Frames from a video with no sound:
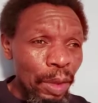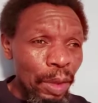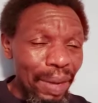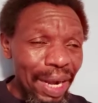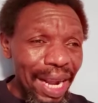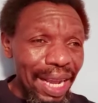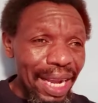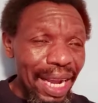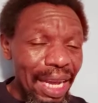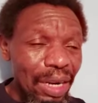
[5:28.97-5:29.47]

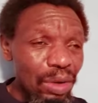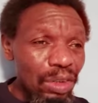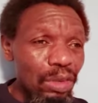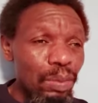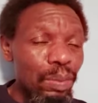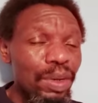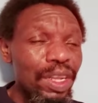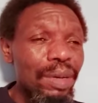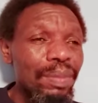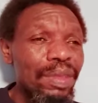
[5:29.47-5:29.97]
But I
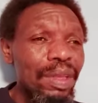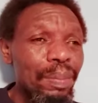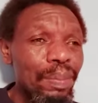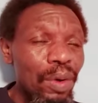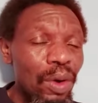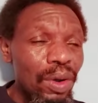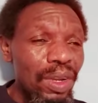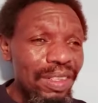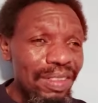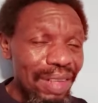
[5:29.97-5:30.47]
cannot blame the
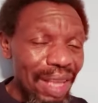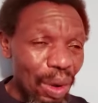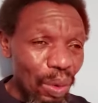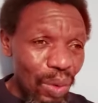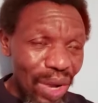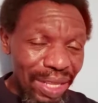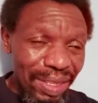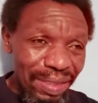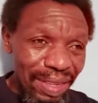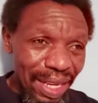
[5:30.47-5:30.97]
boys
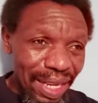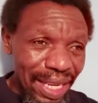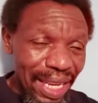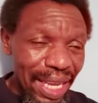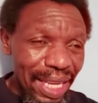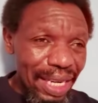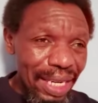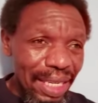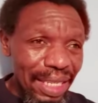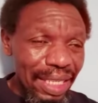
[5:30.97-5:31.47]
once
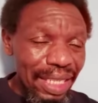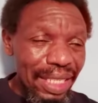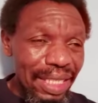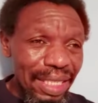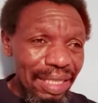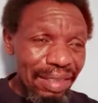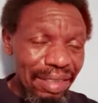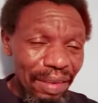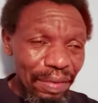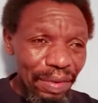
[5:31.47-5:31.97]
again.
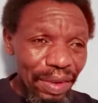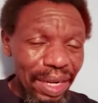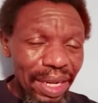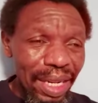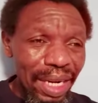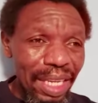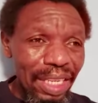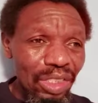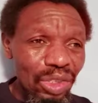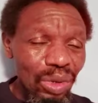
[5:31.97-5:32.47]
It is the
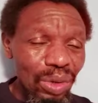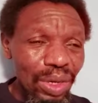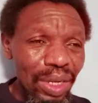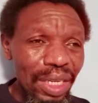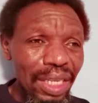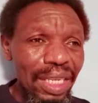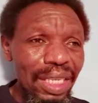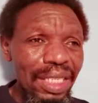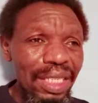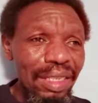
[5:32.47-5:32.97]
federation.
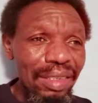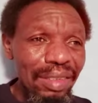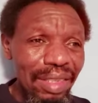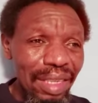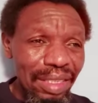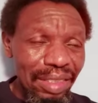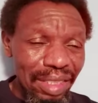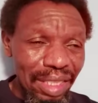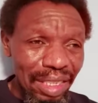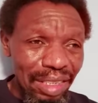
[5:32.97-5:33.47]
It is
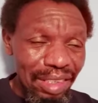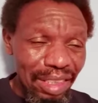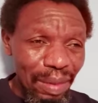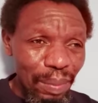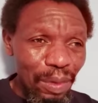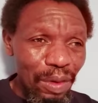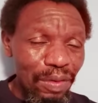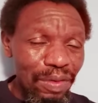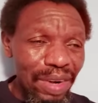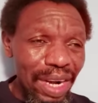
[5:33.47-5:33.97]
the
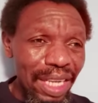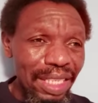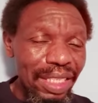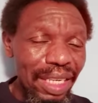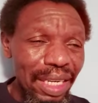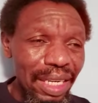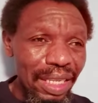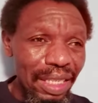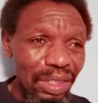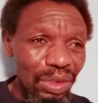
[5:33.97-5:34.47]
system of
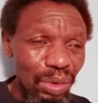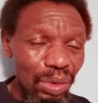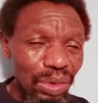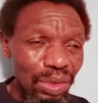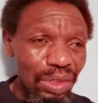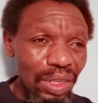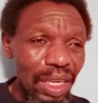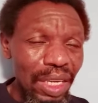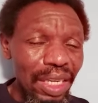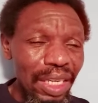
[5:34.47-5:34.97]
nurturing
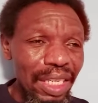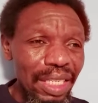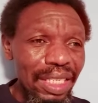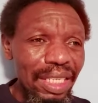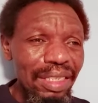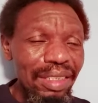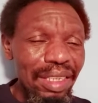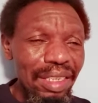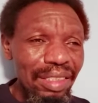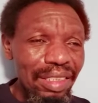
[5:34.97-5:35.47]
youth. It
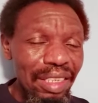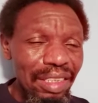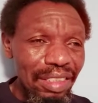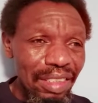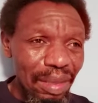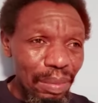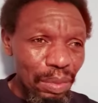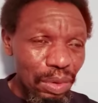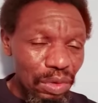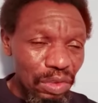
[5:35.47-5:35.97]
is the
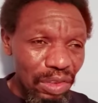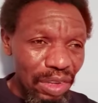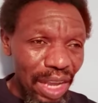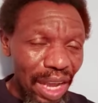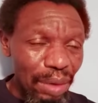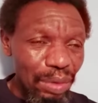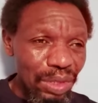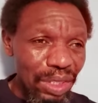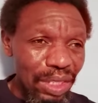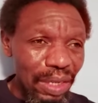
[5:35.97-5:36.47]
system of
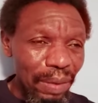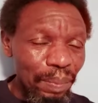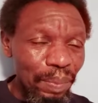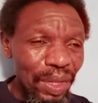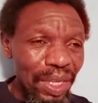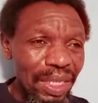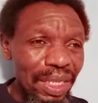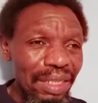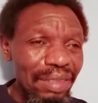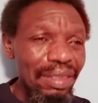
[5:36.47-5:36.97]
scouting.
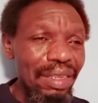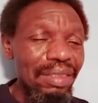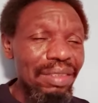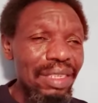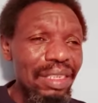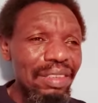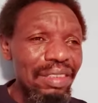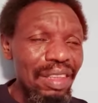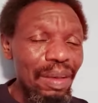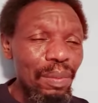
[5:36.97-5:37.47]
It is the
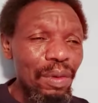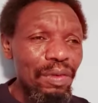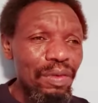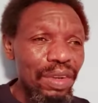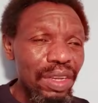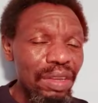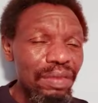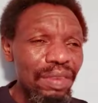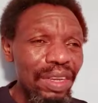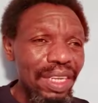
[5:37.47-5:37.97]
system of
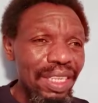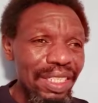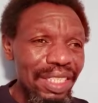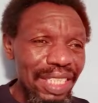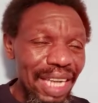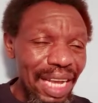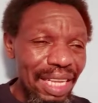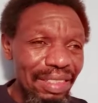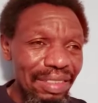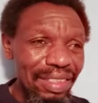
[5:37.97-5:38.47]
giving
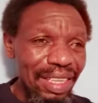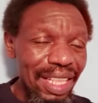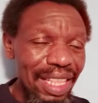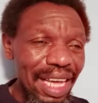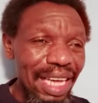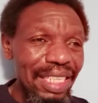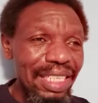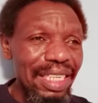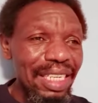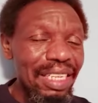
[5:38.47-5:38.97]
chance
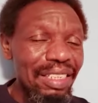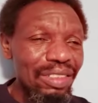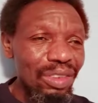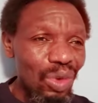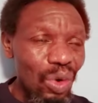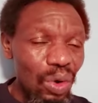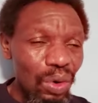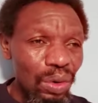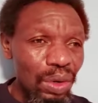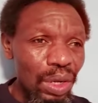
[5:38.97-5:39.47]
that is
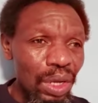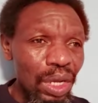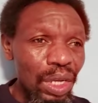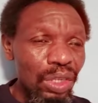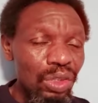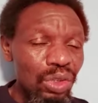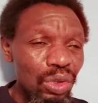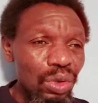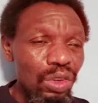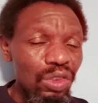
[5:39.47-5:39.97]
wrong.
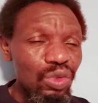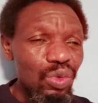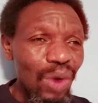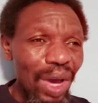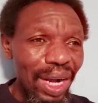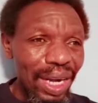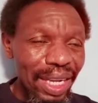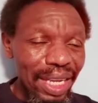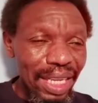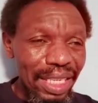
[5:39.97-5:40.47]
So those who
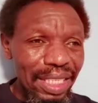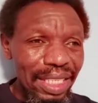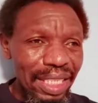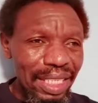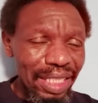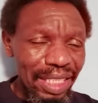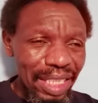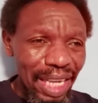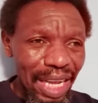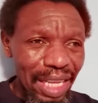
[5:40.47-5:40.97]
are
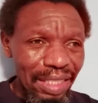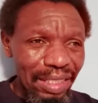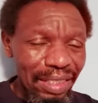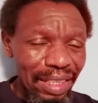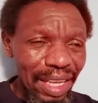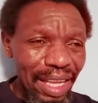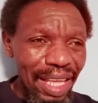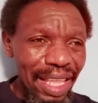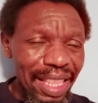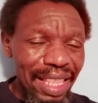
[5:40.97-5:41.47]
getting
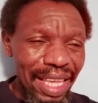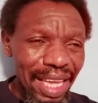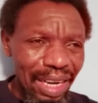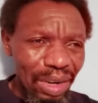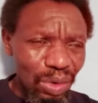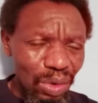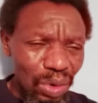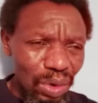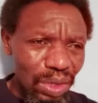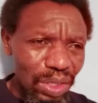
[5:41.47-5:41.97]
chance, they
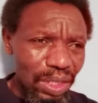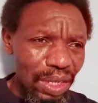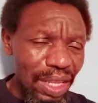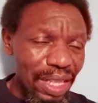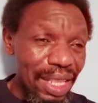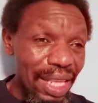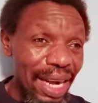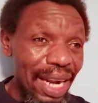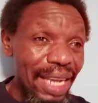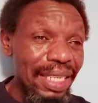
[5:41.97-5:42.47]
are not
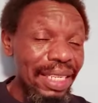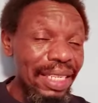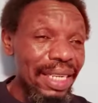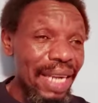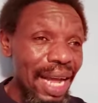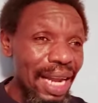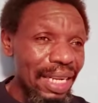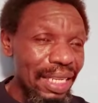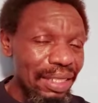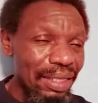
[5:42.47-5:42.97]
the right
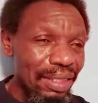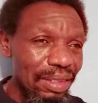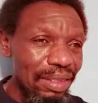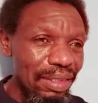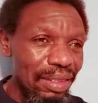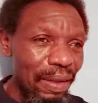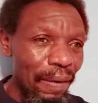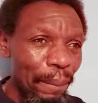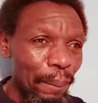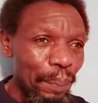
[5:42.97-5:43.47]

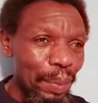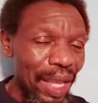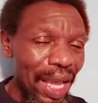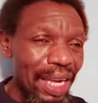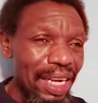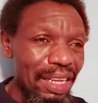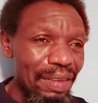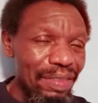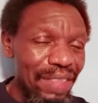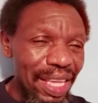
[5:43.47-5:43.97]
talents.
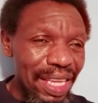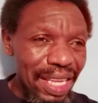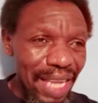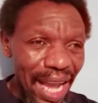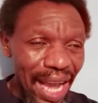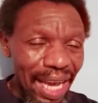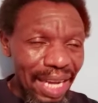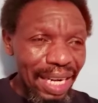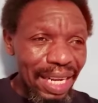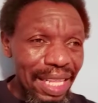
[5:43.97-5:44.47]
And if they
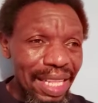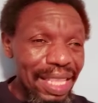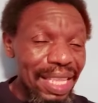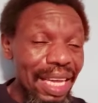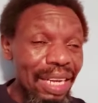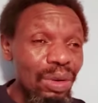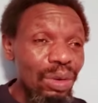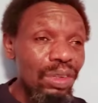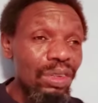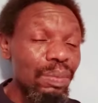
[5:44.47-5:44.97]
are, they
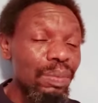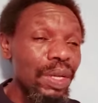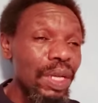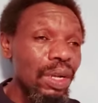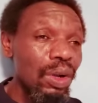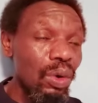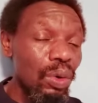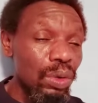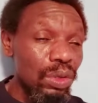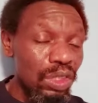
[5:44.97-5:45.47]
are not
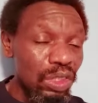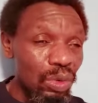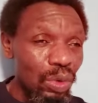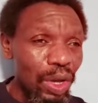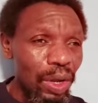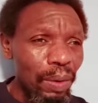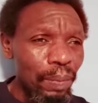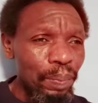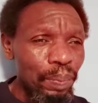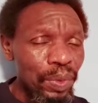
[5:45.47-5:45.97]
being coached
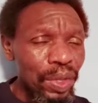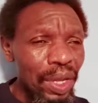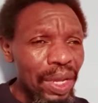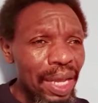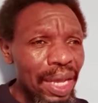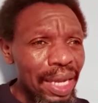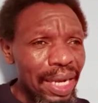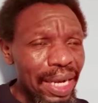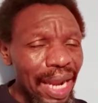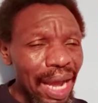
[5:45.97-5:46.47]
well.
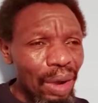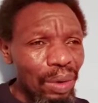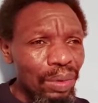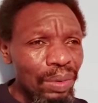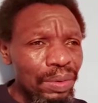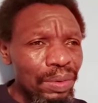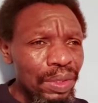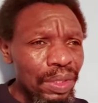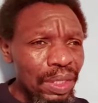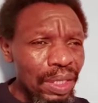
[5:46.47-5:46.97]

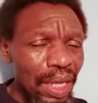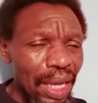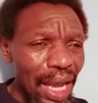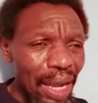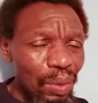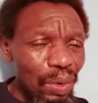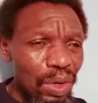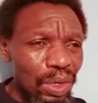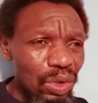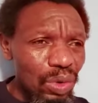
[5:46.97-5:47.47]
Now,
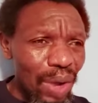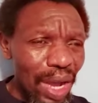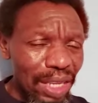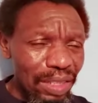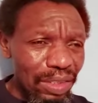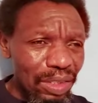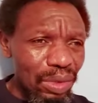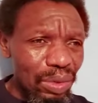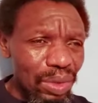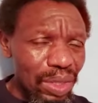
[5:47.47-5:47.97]
I want to
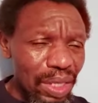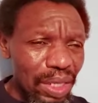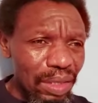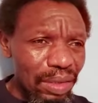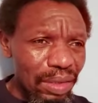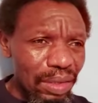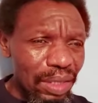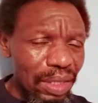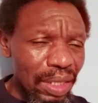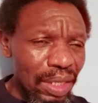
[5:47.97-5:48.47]
ask you
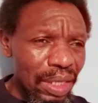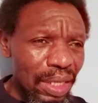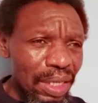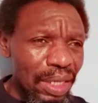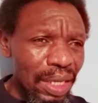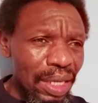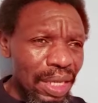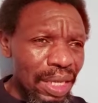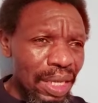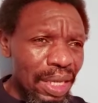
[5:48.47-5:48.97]
this.
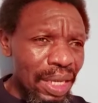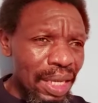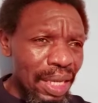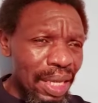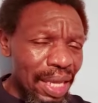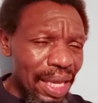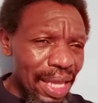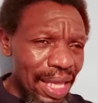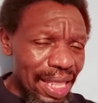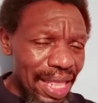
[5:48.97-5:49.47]

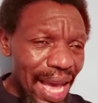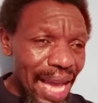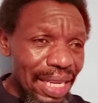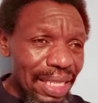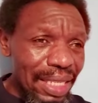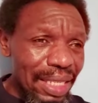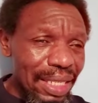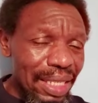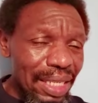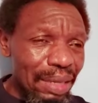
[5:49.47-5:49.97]

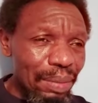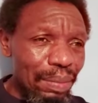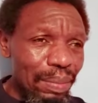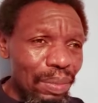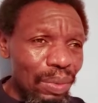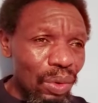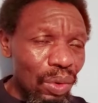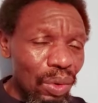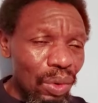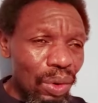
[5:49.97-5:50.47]
That
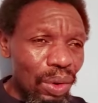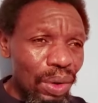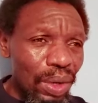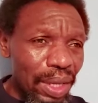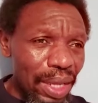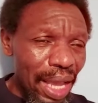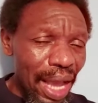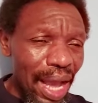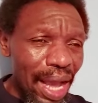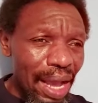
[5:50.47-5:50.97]
team,
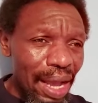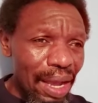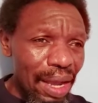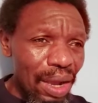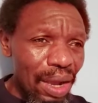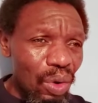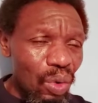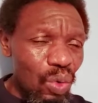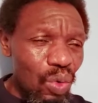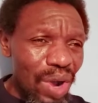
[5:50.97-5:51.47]
yeah,
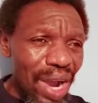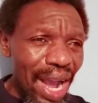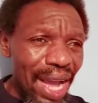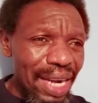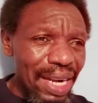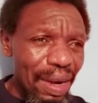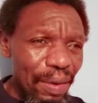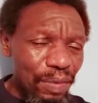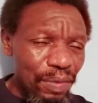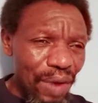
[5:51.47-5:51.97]

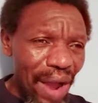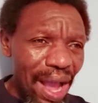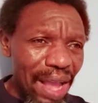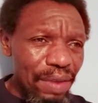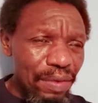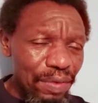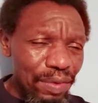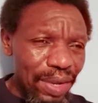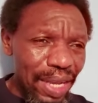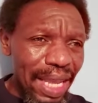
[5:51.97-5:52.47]
Uganda
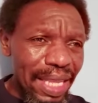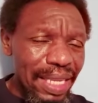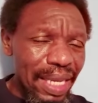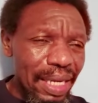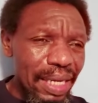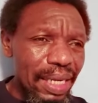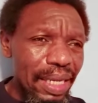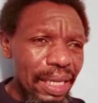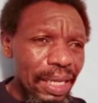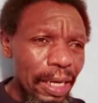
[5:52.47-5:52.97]
5,
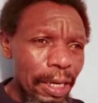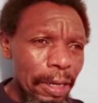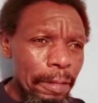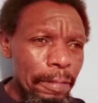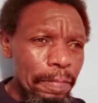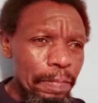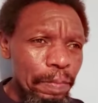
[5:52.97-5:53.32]
Kenya nil.